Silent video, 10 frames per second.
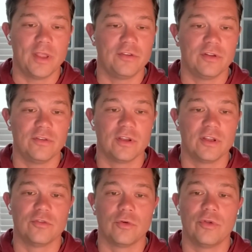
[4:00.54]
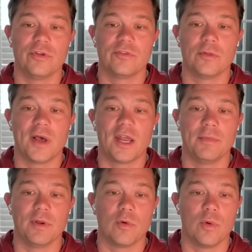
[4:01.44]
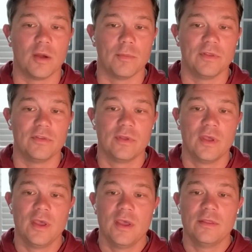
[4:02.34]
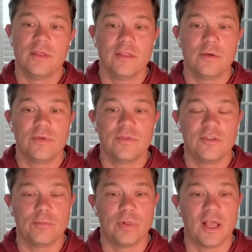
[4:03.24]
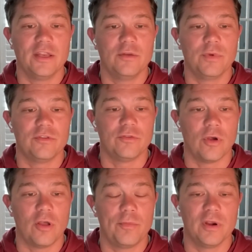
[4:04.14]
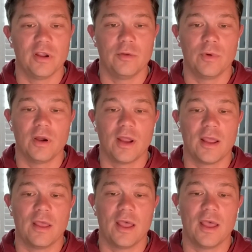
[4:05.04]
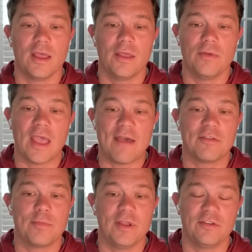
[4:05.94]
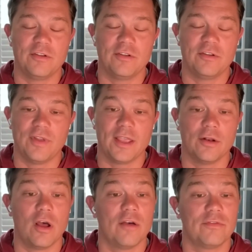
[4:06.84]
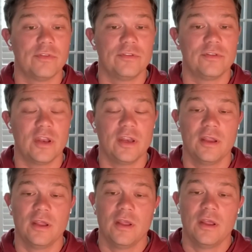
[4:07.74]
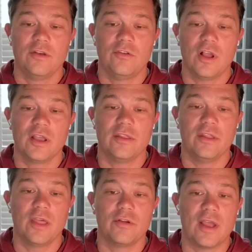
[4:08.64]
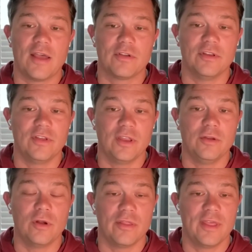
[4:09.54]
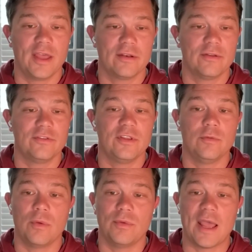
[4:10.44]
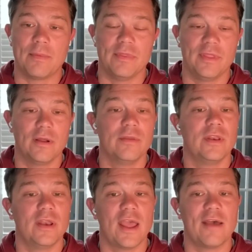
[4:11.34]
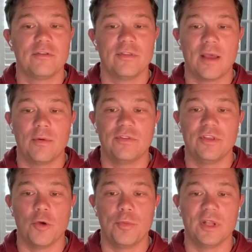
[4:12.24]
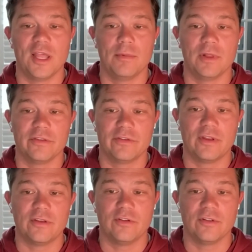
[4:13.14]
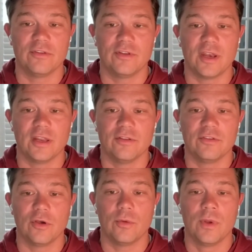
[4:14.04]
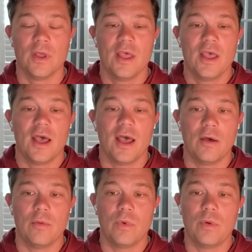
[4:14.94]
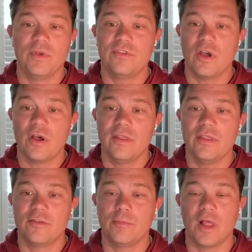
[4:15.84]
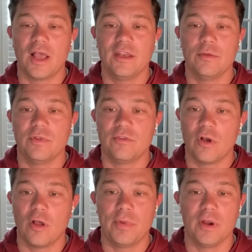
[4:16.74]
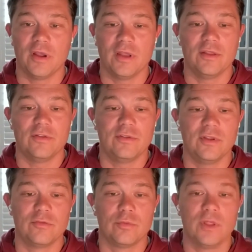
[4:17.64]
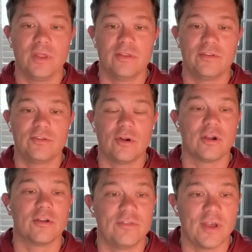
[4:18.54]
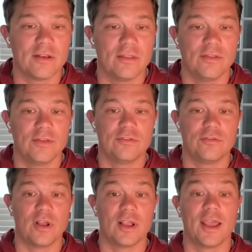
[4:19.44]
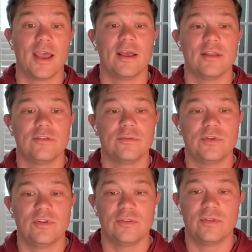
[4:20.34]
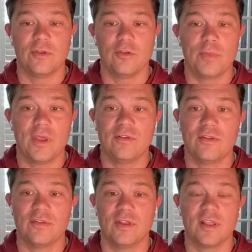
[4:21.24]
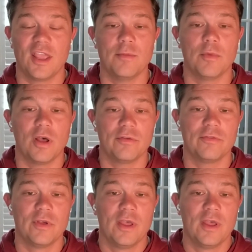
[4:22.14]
patient to control their phlebotomy requirements. Then there was this blinded withdrawal period where half the patients were taken off the study drug and the other half continued on that to see what would happen there. And then after that was the open label extension study. And so what we saw in this blinded withdrawal period is really the stark effect that this drug has, which is those patients that came off